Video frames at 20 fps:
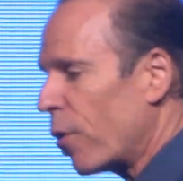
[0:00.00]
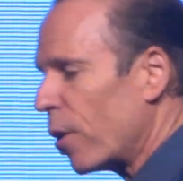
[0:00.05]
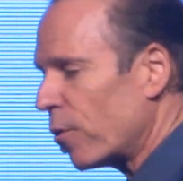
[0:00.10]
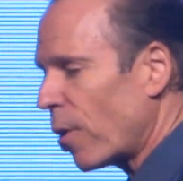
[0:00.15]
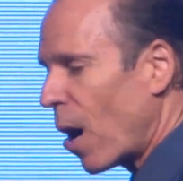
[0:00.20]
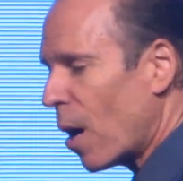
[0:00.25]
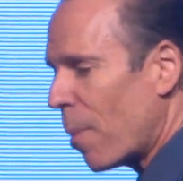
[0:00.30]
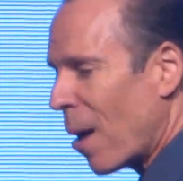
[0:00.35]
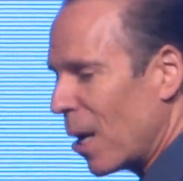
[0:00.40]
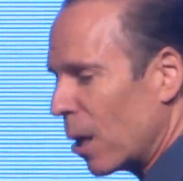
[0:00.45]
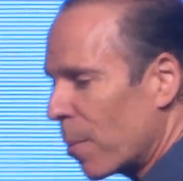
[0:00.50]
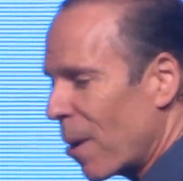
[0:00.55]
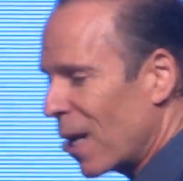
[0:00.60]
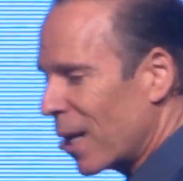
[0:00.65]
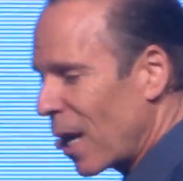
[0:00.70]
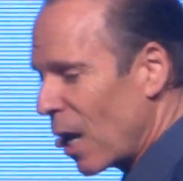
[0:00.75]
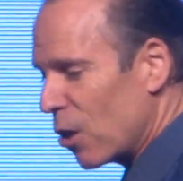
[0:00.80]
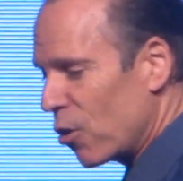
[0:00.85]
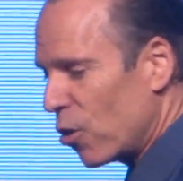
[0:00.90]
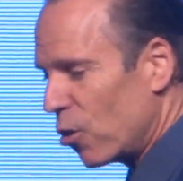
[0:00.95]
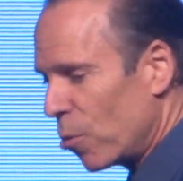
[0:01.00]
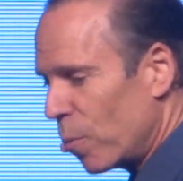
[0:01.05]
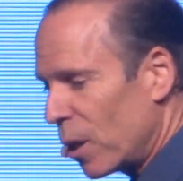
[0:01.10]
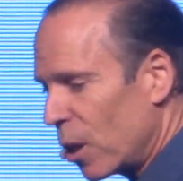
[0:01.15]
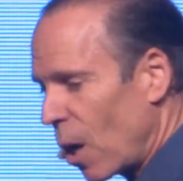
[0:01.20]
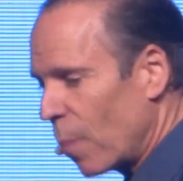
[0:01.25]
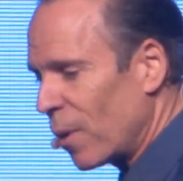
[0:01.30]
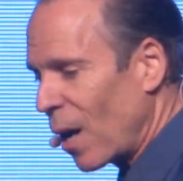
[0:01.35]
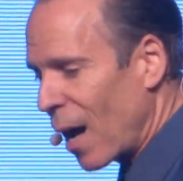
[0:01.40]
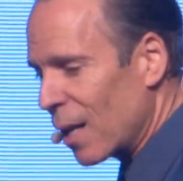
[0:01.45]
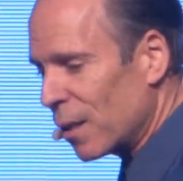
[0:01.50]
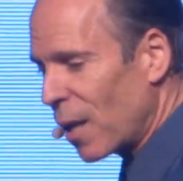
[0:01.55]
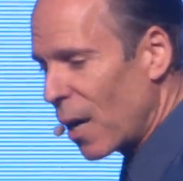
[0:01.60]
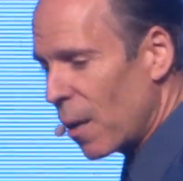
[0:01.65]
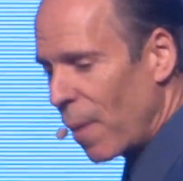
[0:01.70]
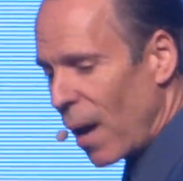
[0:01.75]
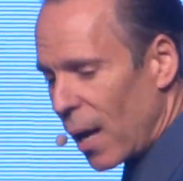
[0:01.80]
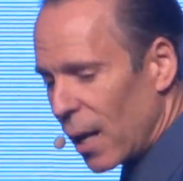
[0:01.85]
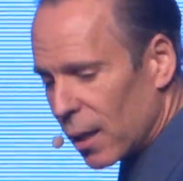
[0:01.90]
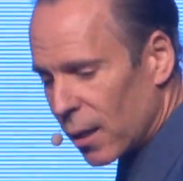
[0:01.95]
off their diabetic medications and become
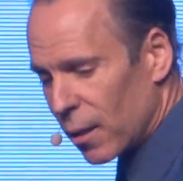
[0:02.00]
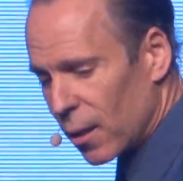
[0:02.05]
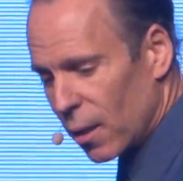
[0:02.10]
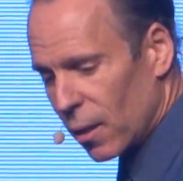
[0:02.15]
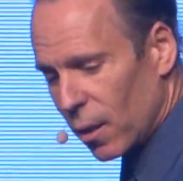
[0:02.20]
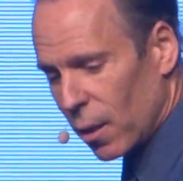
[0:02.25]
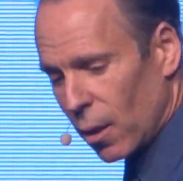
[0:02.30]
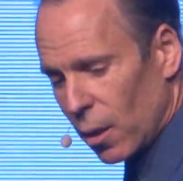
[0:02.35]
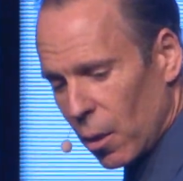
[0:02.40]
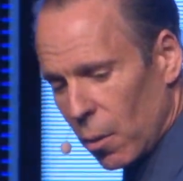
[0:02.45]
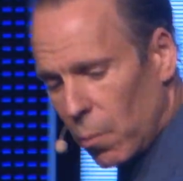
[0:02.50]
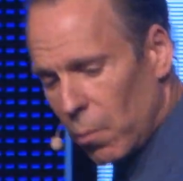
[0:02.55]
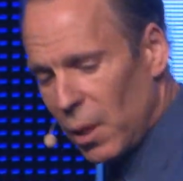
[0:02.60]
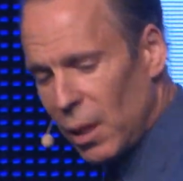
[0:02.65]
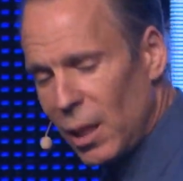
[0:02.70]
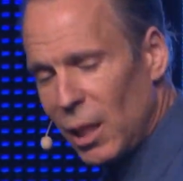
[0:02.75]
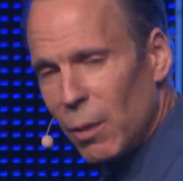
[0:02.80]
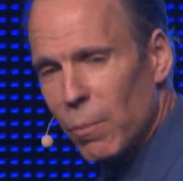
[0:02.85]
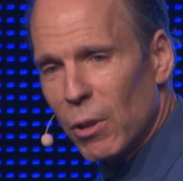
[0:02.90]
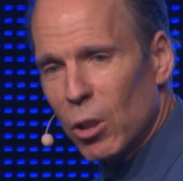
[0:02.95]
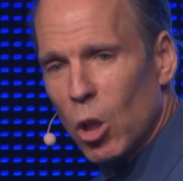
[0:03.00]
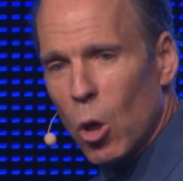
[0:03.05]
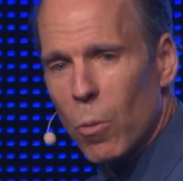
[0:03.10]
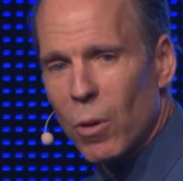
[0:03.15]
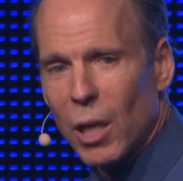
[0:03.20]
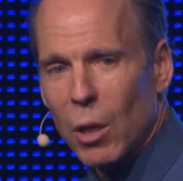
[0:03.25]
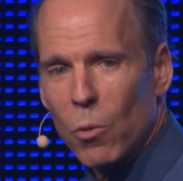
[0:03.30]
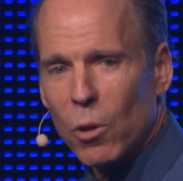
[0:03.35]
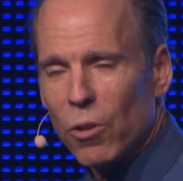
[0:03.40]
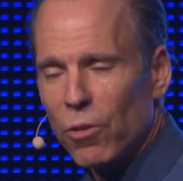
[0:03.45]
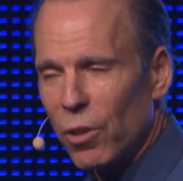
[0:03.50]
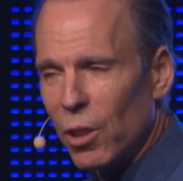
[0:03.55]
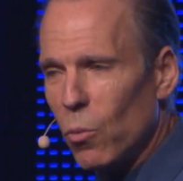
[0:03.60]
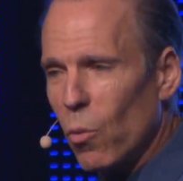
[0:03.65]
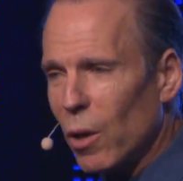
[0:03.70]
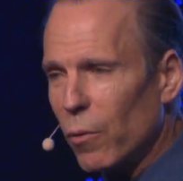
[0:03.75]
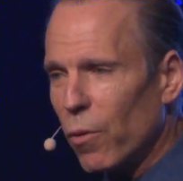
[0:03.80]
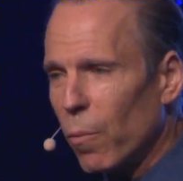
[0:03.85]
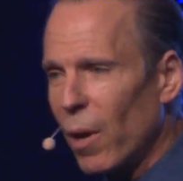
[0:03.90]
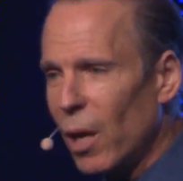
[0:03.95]
non-diabetic. Mean hemoglobin
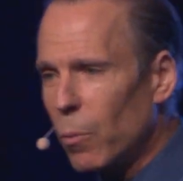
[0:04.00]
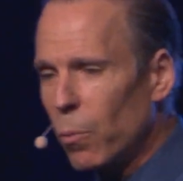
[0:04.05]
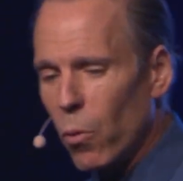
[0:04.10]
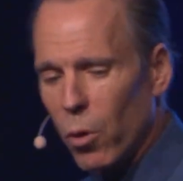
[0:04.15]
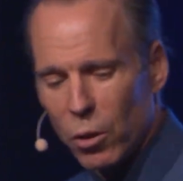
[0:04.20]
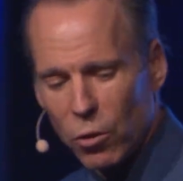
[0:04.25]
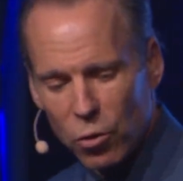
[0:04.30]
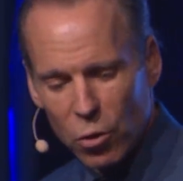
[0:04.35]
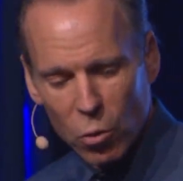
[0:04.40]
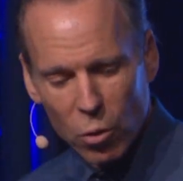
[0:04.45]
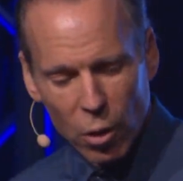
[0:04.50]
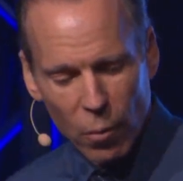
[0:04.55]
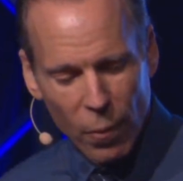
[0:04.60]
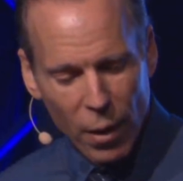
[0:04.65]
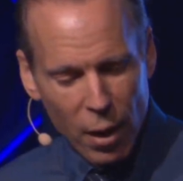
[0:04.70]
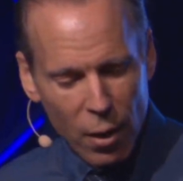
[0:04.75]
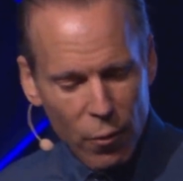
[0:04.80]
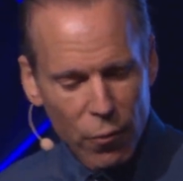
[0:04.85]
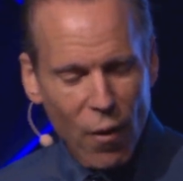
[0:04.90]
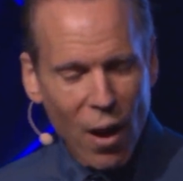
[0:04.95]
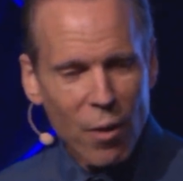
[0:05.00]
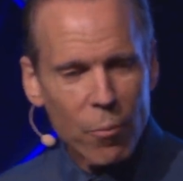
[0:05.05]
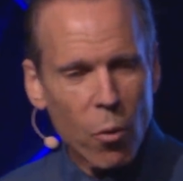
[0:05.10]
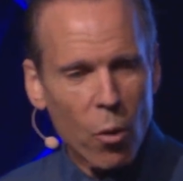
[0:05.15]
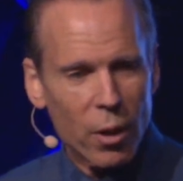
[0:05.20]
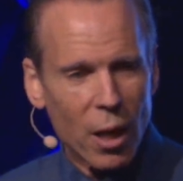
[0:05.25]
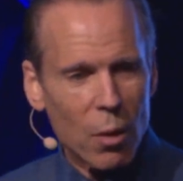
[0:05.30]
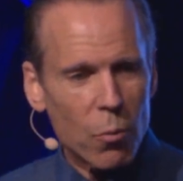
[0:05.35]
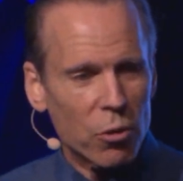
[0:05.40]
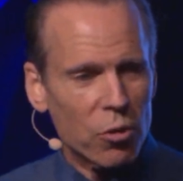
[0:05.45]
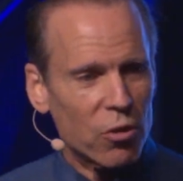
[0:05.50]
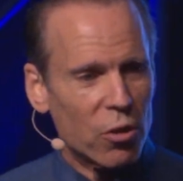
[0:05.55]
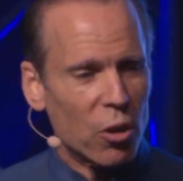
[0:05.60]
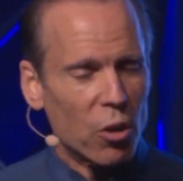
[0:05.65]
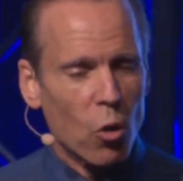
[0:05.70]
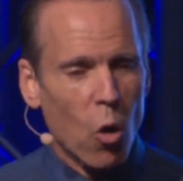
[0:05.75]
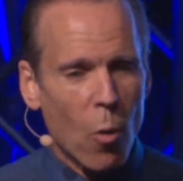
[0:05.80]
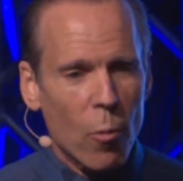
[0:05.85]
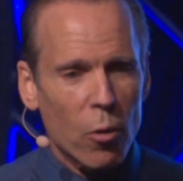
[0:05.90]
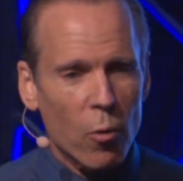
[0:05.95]
A1C went from 8.2 to 5.8, which is
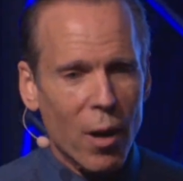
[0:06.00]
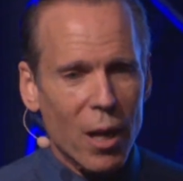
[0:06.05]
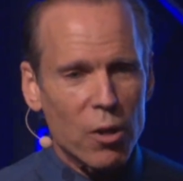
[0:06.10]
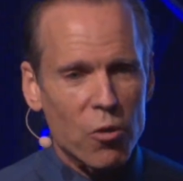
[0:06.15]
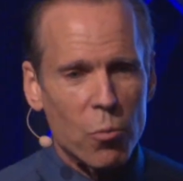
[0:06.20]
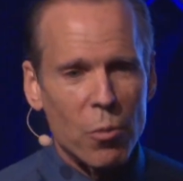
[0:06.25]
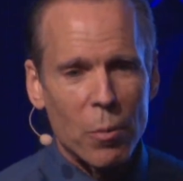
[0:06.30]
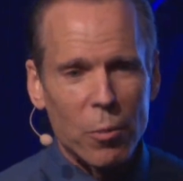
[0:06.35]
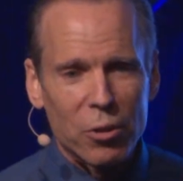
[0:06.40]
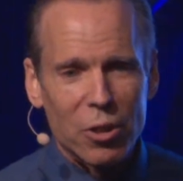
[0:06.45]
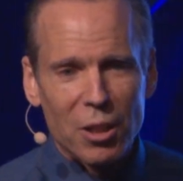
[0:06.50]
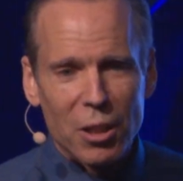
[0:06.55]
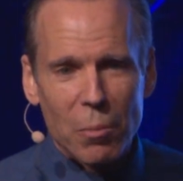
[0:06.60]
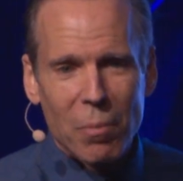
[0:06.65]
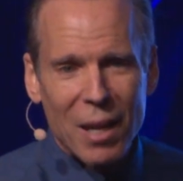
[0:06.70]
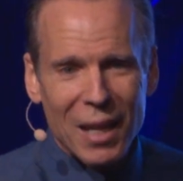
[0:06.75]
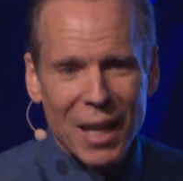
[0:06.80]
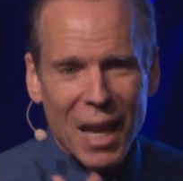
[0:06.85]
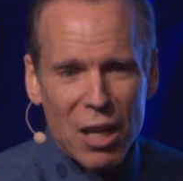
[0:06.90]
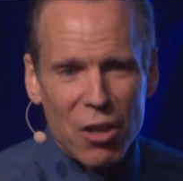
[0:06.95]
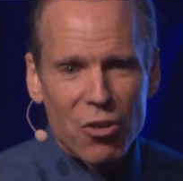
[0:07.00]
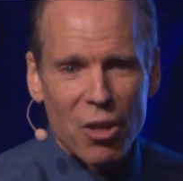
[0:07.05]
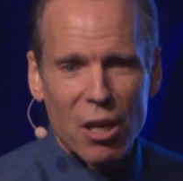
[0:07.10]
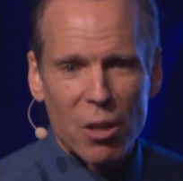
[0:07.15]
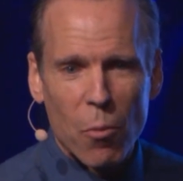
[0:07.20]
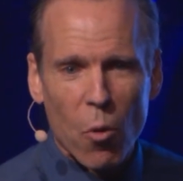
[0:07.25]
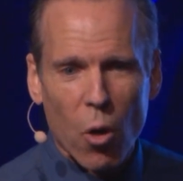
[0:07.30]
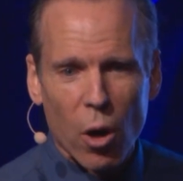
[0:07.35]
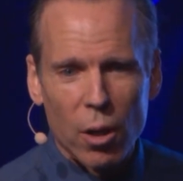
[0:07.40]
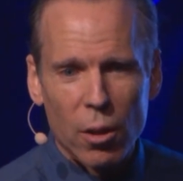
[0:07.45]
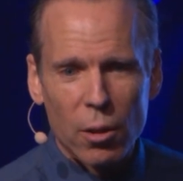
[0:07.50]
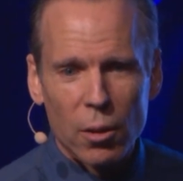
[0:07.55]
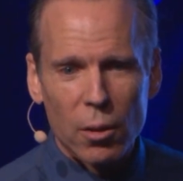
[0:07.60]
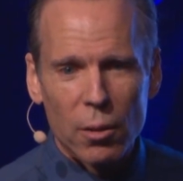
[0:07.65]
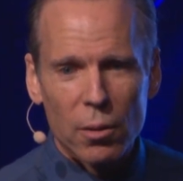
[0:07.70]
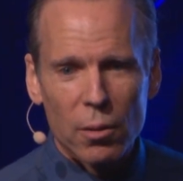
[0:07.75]
in the normal range, and people didn't need medication anymore.